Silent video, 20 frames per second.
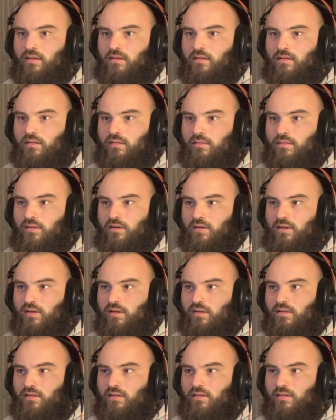All
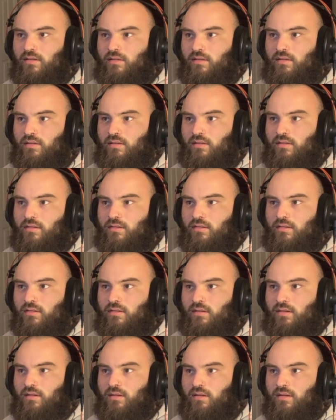right.
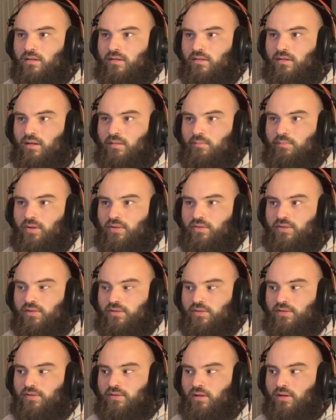The tempo's a
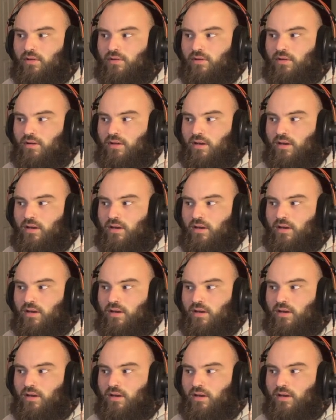little slower.